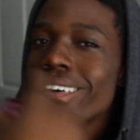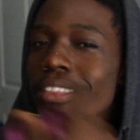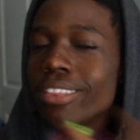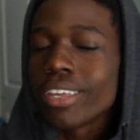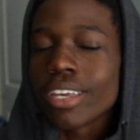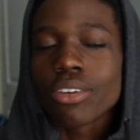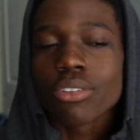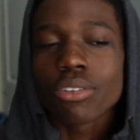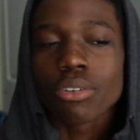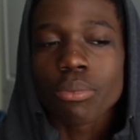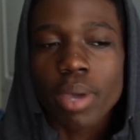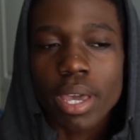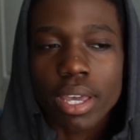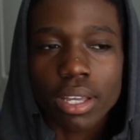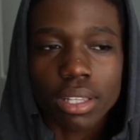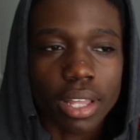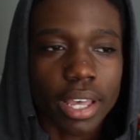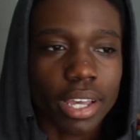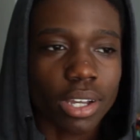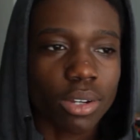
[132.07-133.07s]
they either
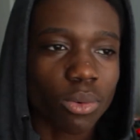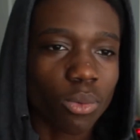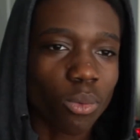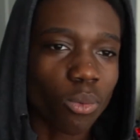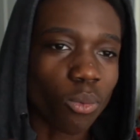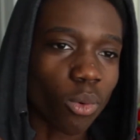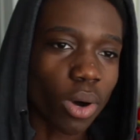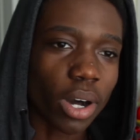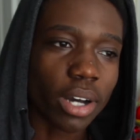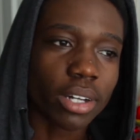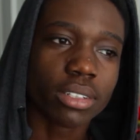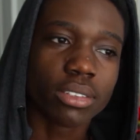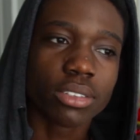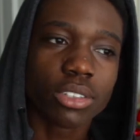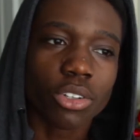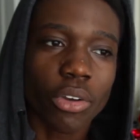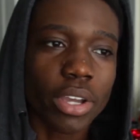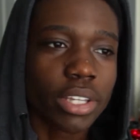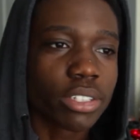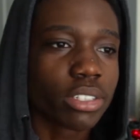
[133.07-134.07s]
make one
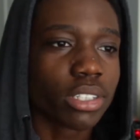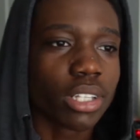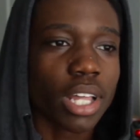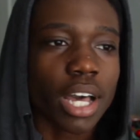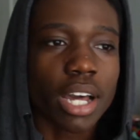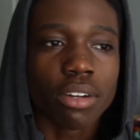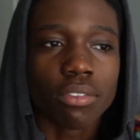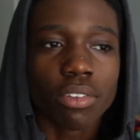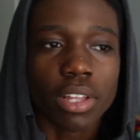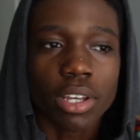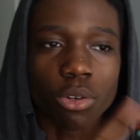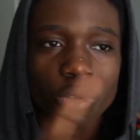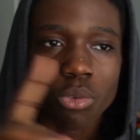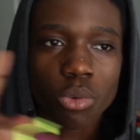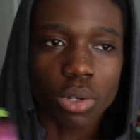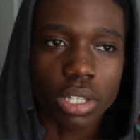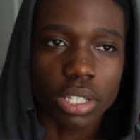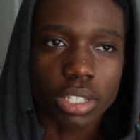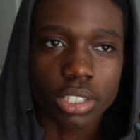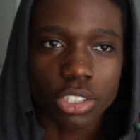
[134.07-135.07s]
crazy line of
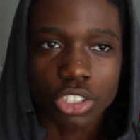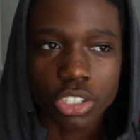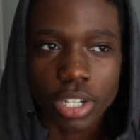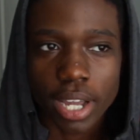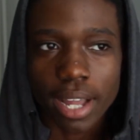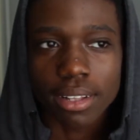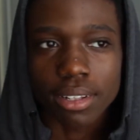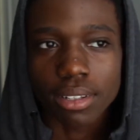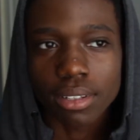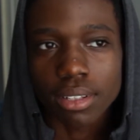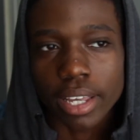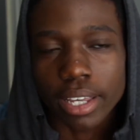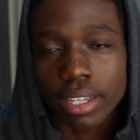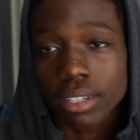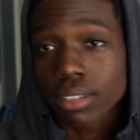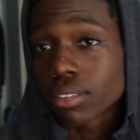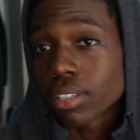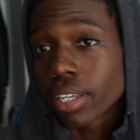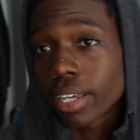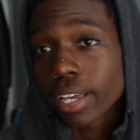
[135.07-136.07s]
really shallow,
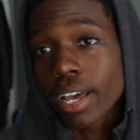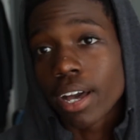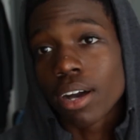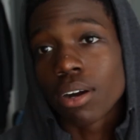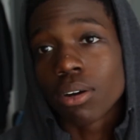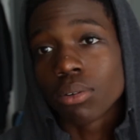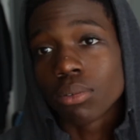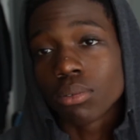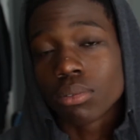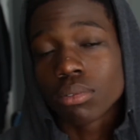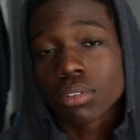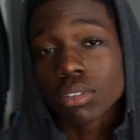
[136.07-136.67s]
like how